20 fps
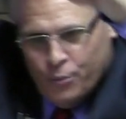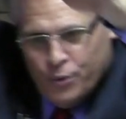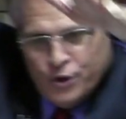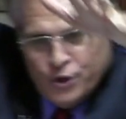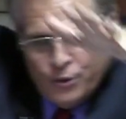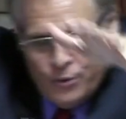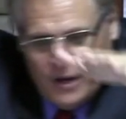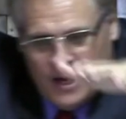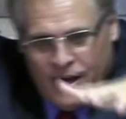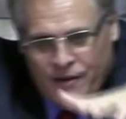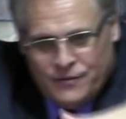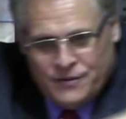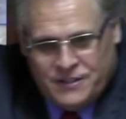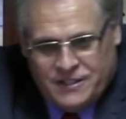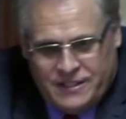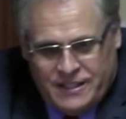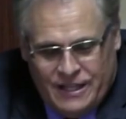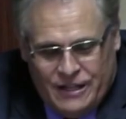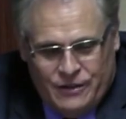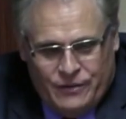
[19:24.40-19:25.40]
Where you have
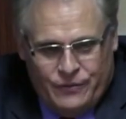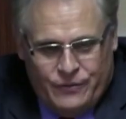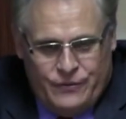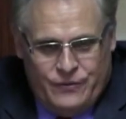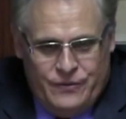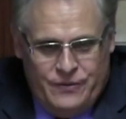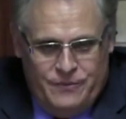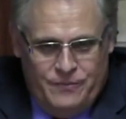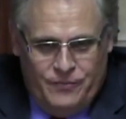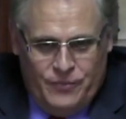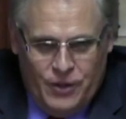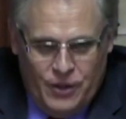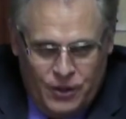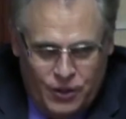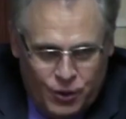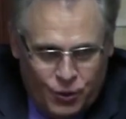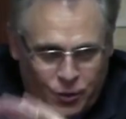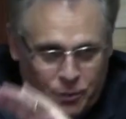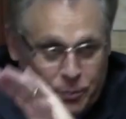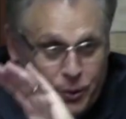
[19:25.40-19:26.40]
self,
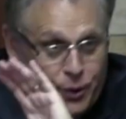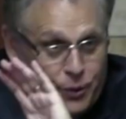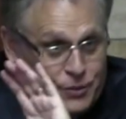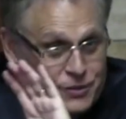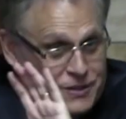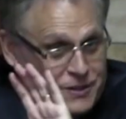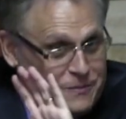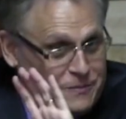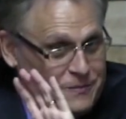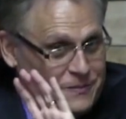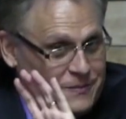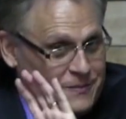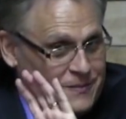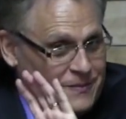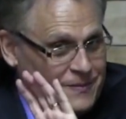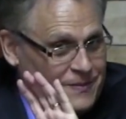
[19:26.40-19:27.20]
you oppose Him.